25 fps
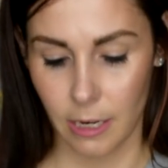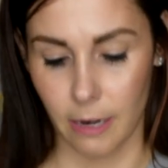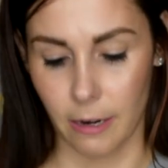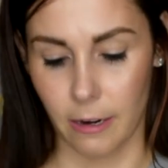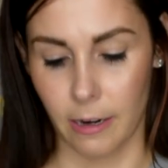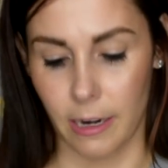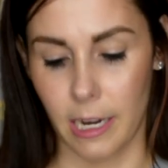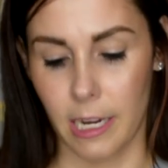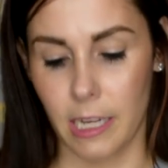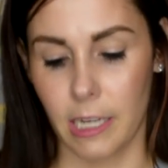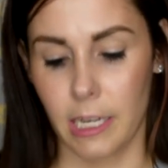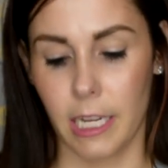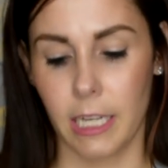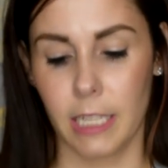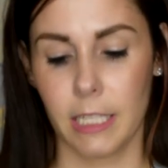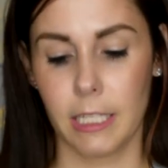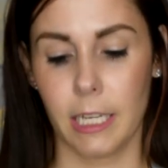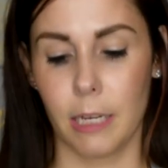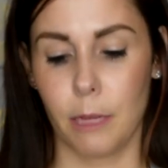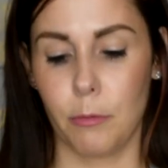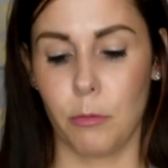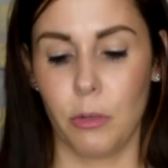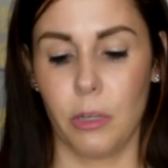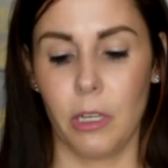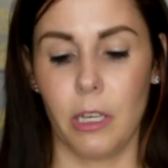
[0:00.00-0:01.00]
Alright, next
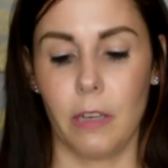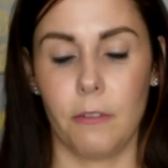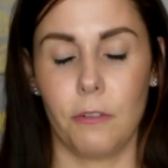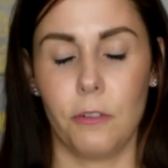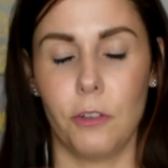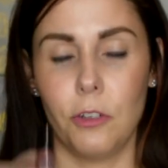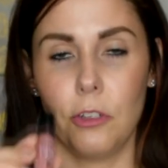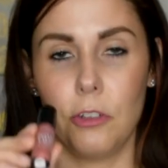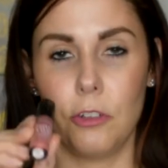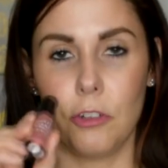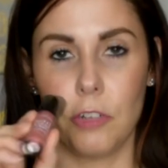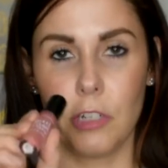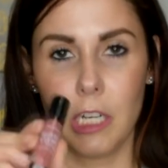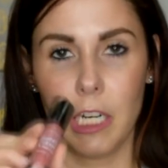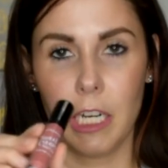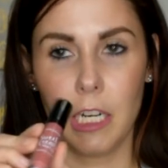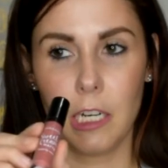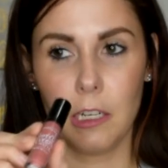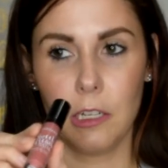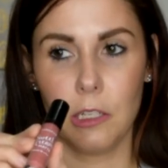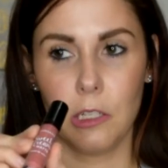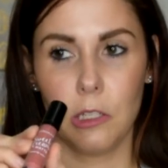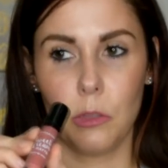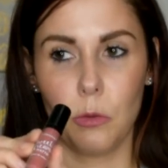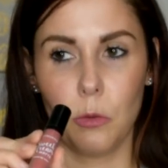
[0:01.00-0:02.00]
up we have
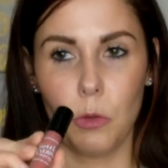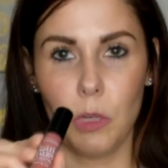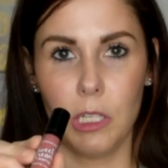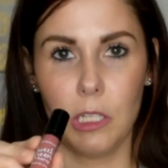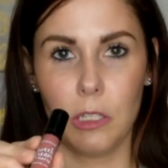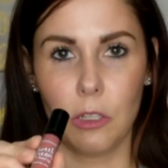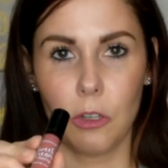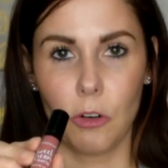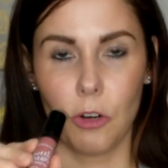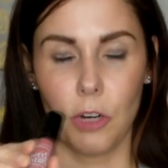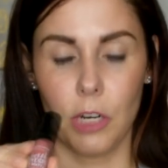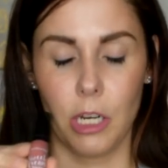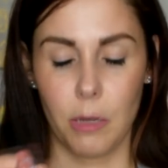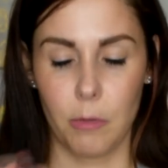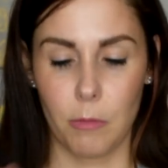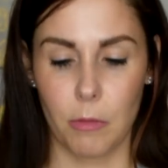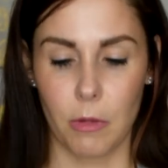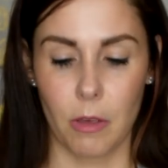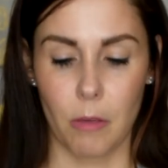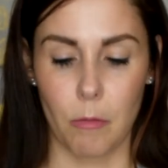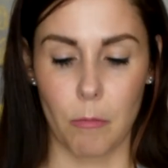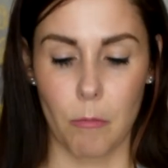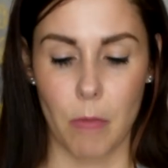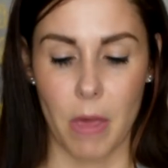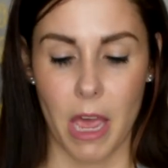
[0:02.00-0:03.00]
Jordana Sweet Cream
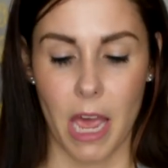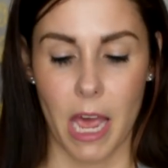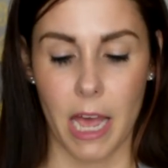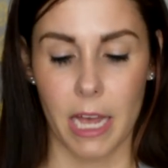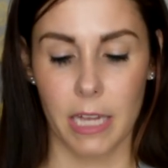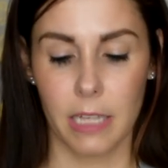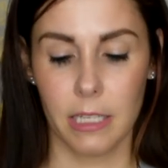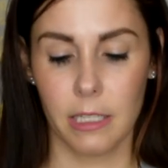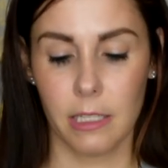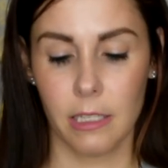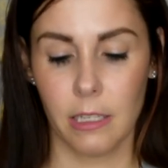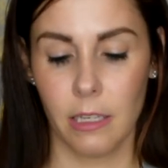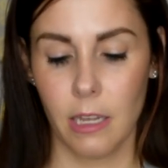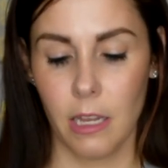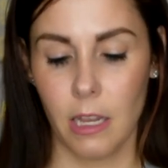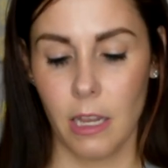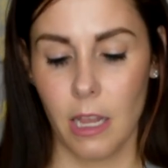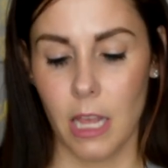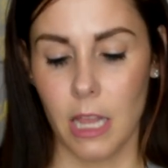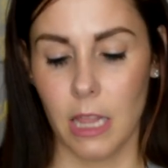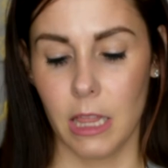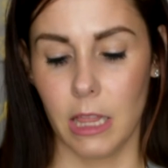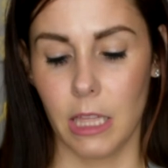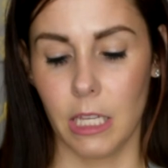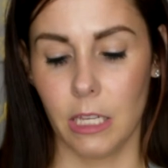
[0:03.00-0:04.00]
Matte
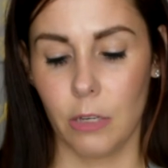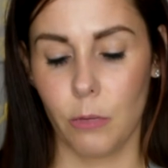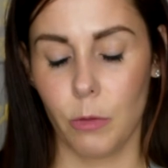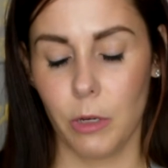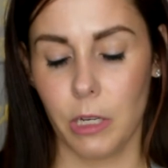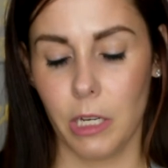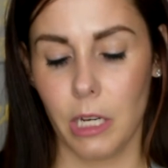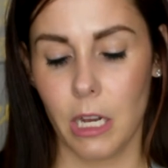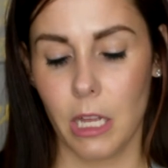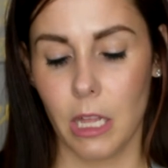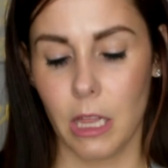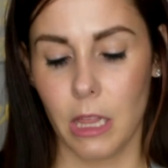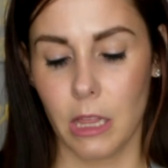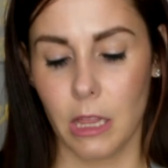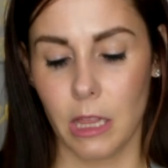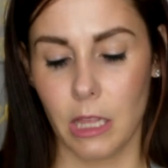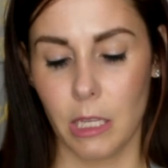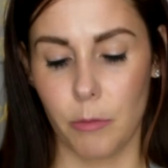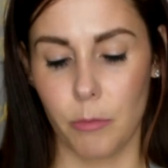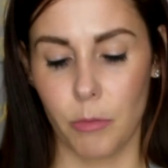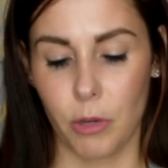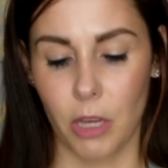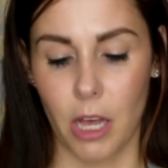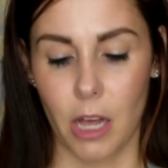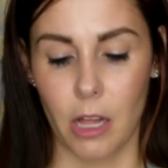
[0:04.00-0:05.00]
Liquid
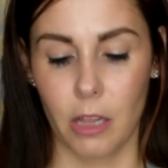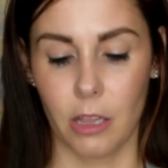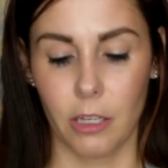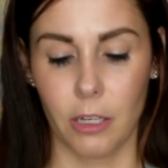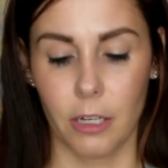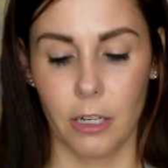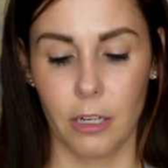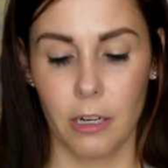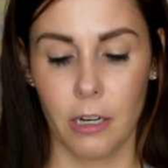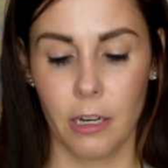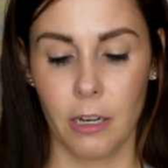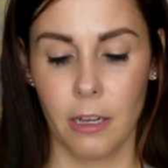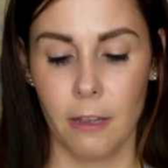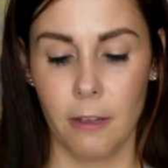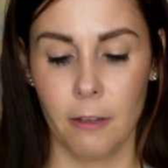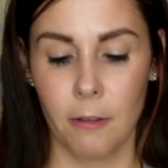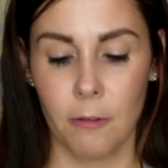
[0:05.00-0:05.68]
Lip Color.